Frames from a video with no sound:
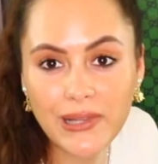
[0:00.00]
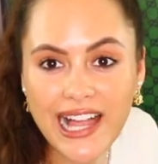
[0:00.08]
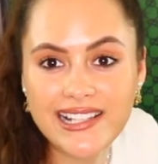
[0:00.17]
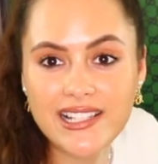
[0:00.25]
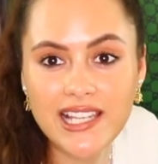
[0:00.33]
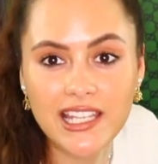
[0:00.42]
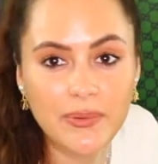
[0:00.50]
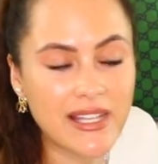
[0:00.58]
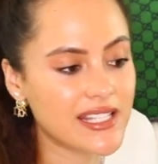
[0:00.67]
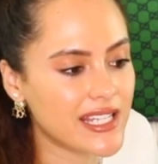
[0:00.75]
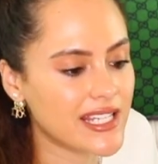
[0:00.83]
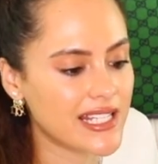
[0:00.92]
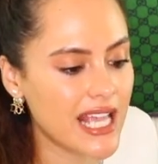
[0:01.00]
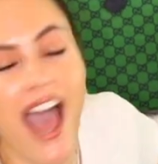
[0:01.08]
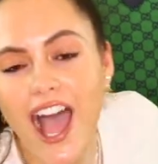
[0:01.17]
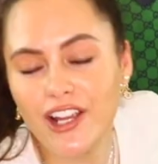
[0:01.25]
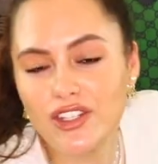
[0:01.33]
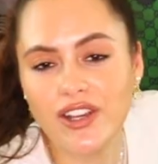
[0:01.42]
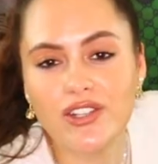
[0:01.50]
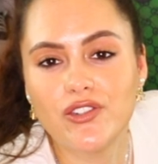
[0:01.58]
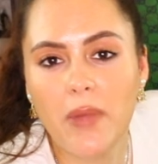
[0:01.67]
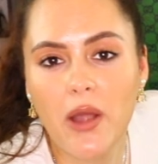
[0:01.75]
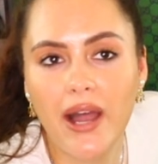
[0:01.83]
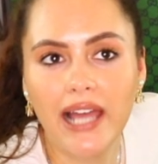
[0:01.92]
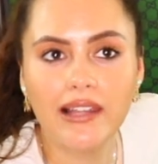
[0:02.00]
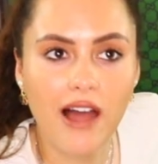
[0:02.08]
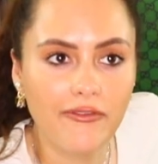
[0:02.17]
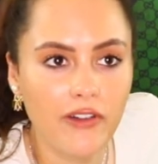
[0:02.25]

plastic business. I trust Rimowa, I love